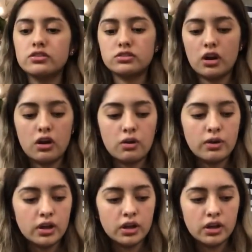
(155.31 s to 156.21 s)

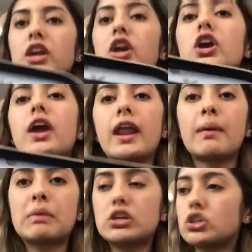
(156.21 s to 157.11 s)
So here, and
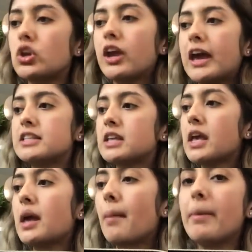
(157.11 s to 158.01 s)
I'm gonna show you guys
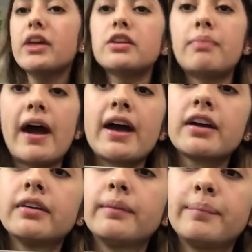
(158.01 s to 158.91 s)
my other bag.